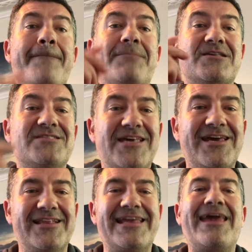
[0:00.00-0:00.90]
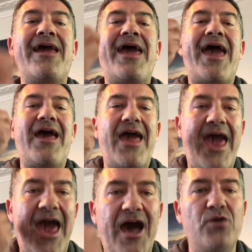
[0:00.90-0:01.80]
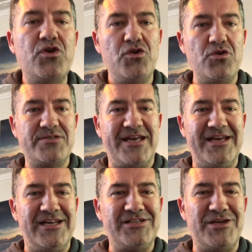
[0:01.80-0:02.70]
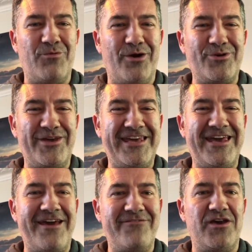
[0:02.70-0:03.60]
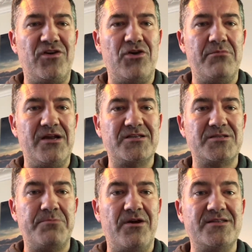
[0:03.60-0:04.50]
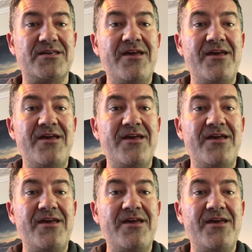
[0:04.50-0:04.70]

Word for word: But secondly, how you use that energy while you're here having a human experience.